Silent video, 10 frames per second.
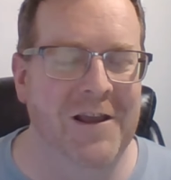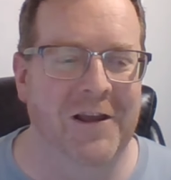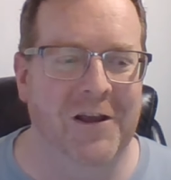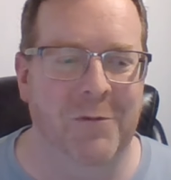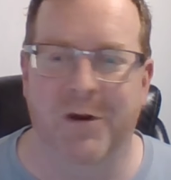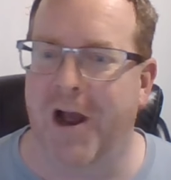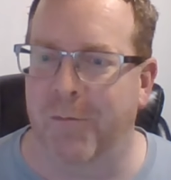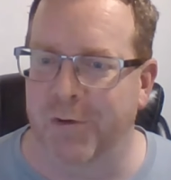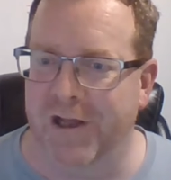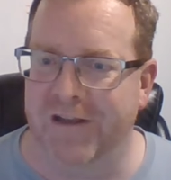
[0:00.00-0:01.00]
uh, but
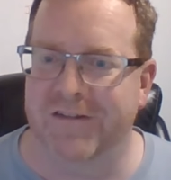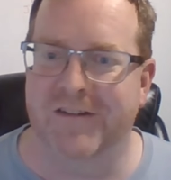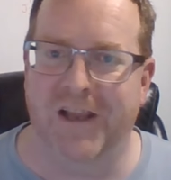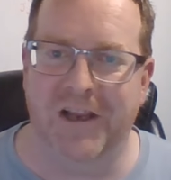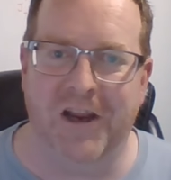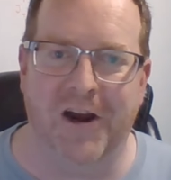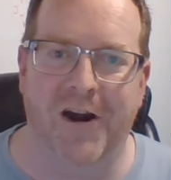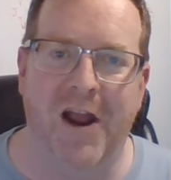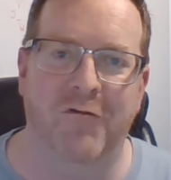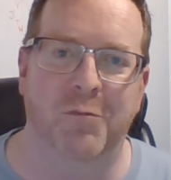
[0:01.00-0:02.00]
God bless. Take care.
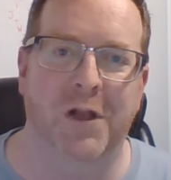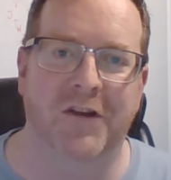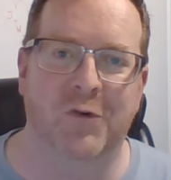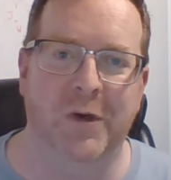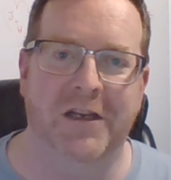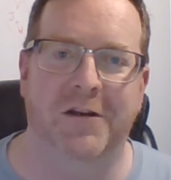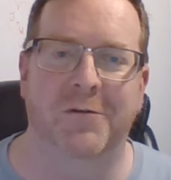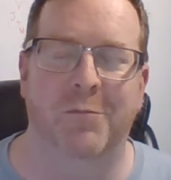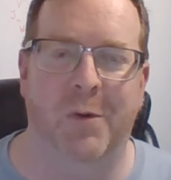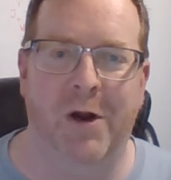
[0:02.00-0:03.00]
Have a blessed week.
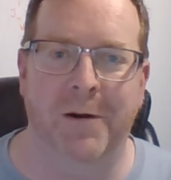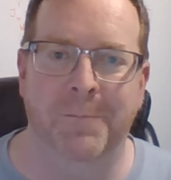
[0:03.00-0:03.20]
Bye-bye.